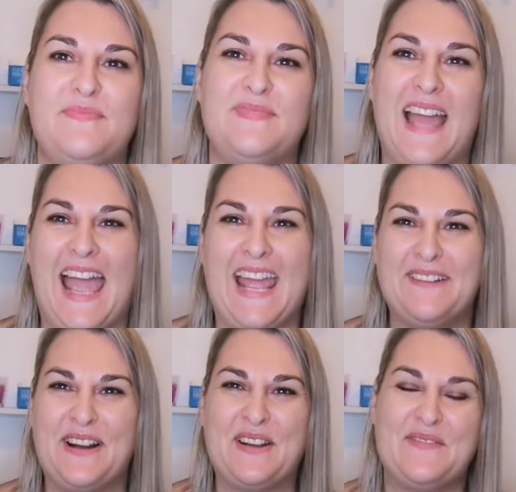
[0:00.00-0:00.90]
Hey,
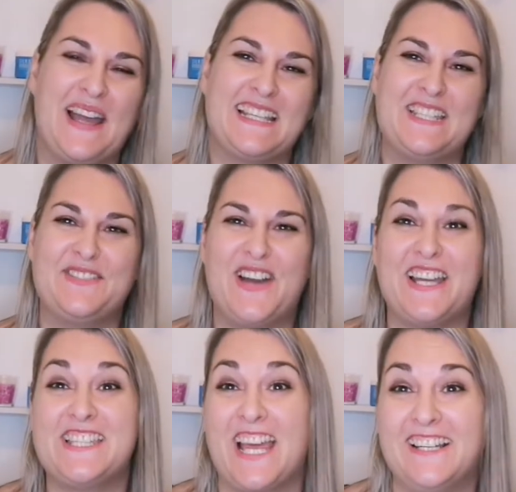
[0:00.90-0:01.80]
welcome back to my
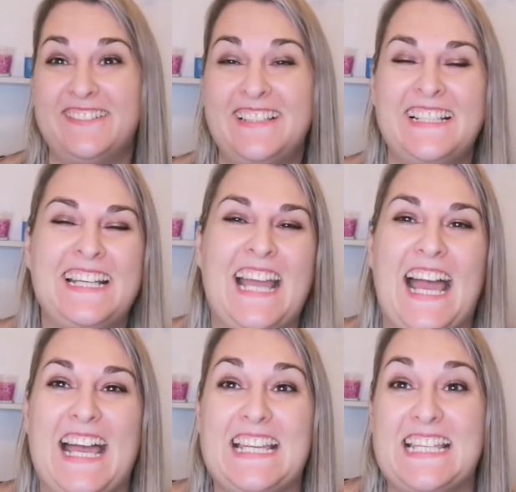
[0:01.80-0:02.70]
channel.
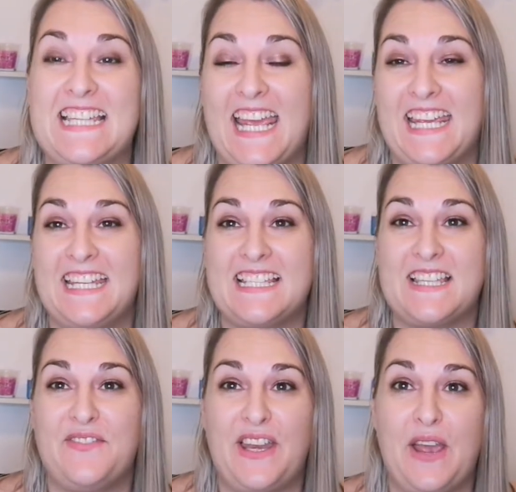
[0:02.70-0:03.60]
Today's
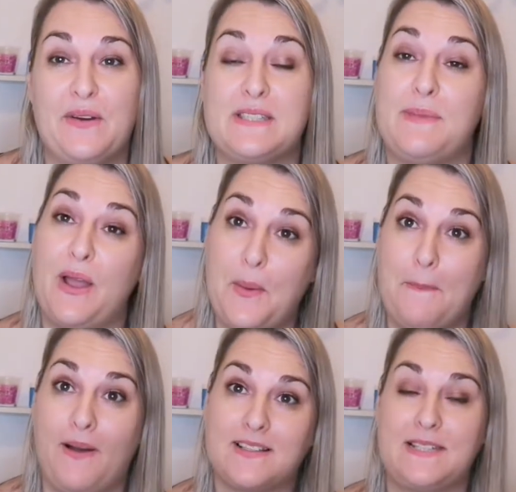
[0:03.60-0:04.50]
video is my
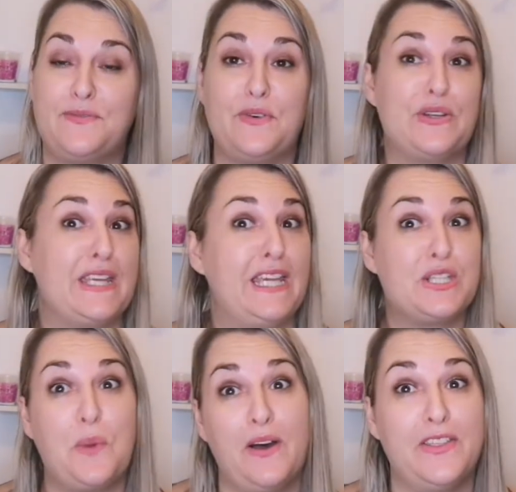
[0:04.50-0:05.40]
unboxing for the
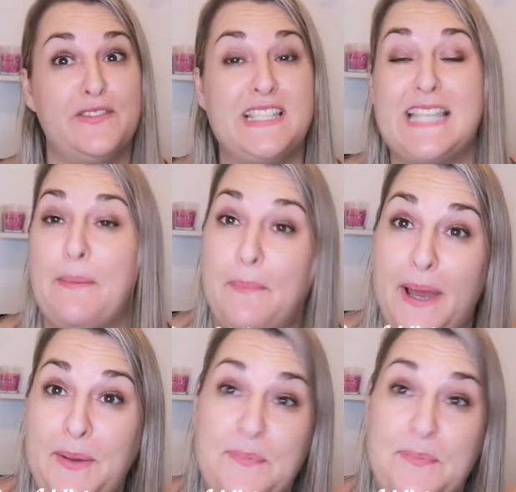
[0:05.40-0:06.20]
12th of December.